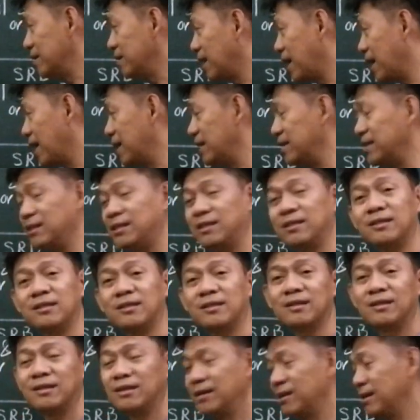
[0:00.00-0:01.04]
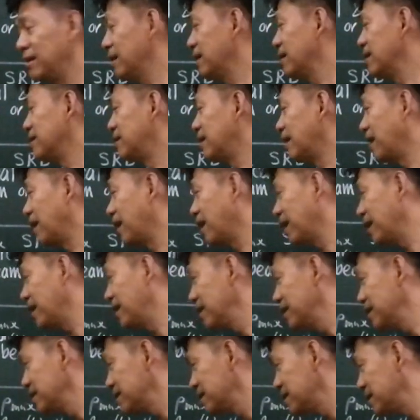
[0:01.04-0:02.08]
than the
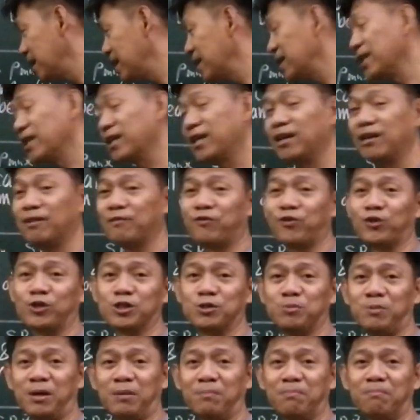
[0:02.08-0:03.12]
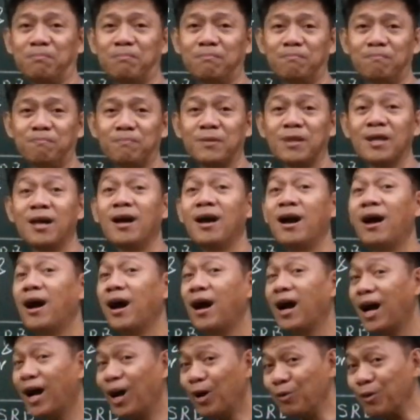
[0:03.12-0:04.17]
singly reinforced beam.
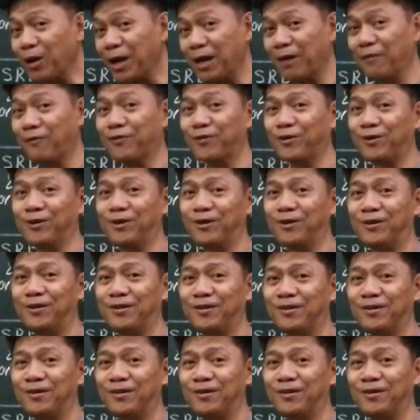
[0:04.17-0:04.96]
However,